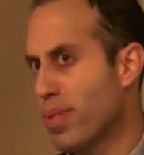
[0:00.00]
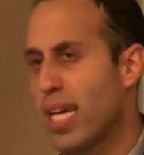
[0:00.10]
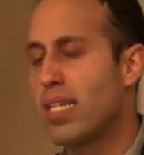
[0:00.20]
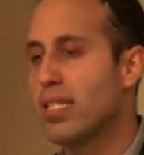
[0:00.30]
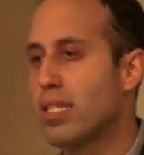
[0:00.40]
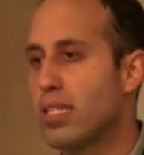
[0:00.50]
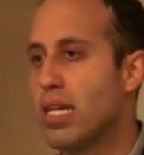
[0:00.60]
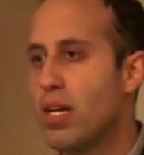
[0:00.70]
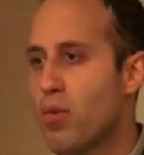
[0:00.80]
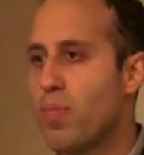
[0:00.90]
cases,
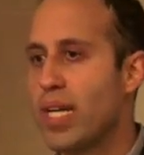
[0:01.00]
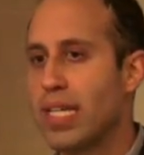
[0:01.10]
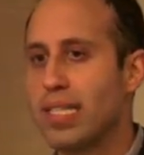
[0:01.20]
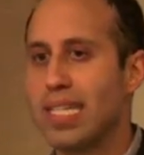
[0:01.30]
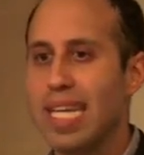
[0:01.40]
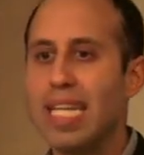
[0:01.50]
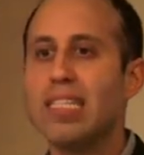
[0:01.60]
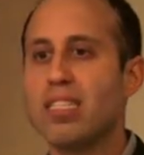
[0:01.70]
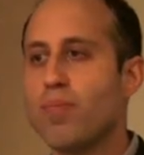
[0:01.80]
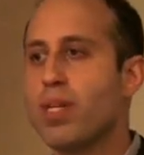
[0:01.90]
remained
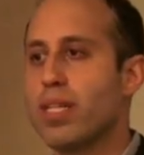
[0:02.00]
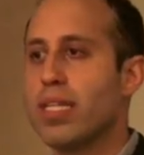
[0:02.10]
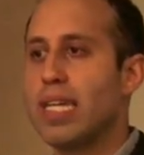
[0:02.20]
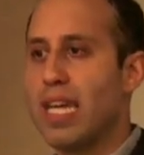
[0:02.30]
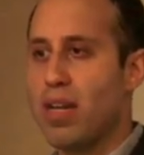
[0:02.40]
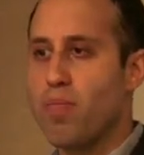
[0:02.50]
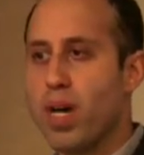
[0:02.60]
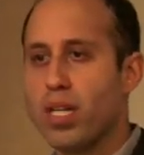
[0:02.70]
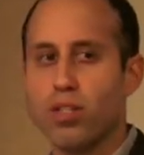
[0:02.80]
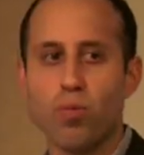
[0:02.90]
intimately
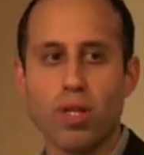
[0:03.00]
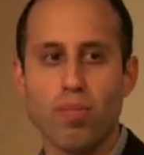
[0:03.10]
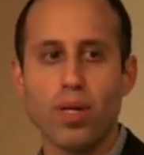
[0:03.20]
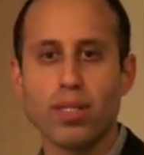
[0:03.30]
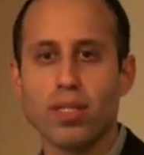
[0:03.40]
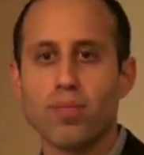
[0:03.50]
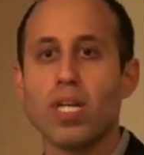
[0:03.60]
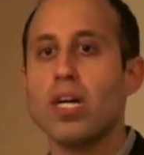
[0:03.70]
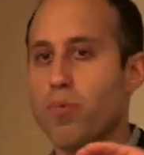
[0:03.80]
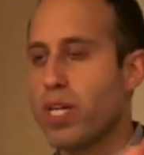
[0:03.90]
enmeshed with Muslim.
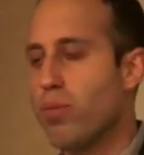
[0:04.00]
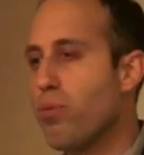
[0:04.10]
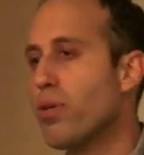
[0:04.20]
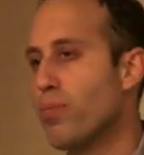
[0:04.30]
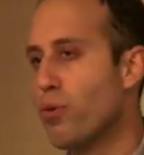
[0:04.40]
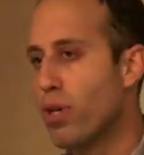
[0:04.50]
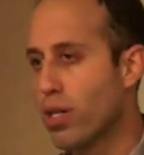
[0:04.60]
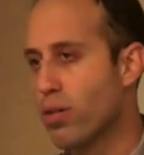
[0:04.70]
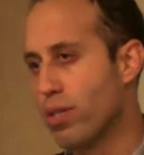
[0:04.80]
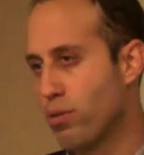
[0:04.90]
We can put
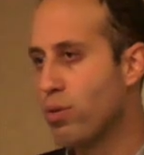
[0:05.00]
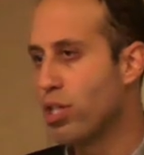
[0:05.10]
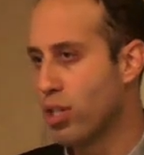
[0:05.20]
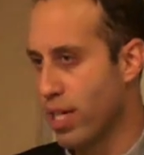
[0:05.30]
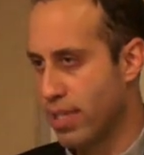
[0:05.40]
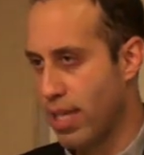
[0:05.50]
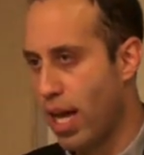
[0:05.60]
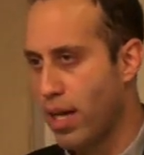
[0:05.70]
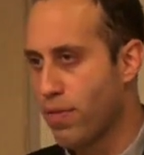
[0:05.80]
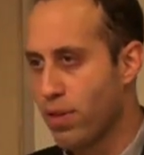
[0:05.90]
Morocco and Tunisia
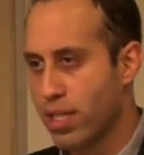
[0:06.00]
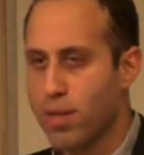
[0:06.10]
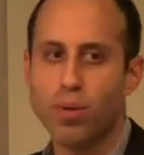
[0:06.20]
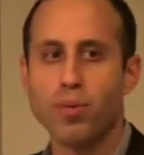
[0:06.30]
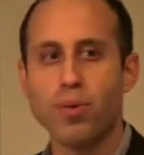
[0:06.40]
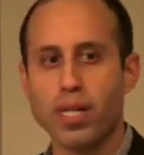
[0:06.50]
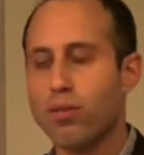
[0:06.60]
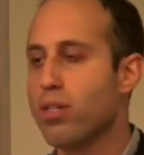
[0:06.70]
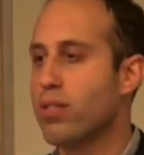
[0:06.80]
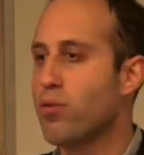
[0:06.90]
aside, for example, we
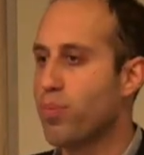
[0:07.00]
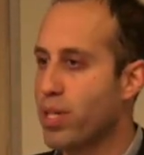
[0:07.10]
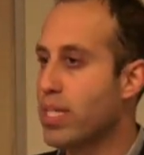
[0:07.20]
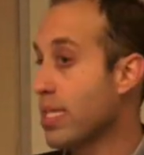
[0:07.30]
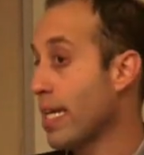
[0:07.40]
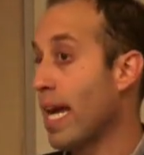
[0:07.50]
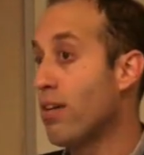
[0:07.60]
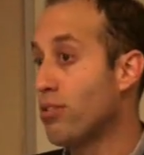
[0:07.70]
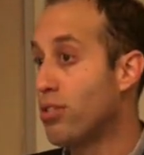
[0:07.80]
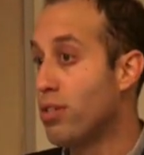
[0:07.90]
can look to a place like
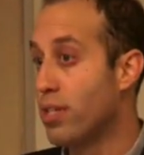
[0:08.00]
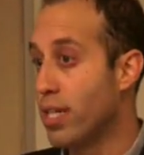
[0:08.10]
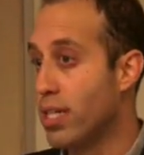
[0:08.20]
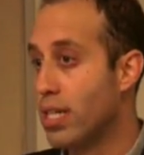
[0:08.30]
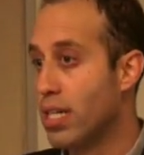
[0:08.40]
Algeria,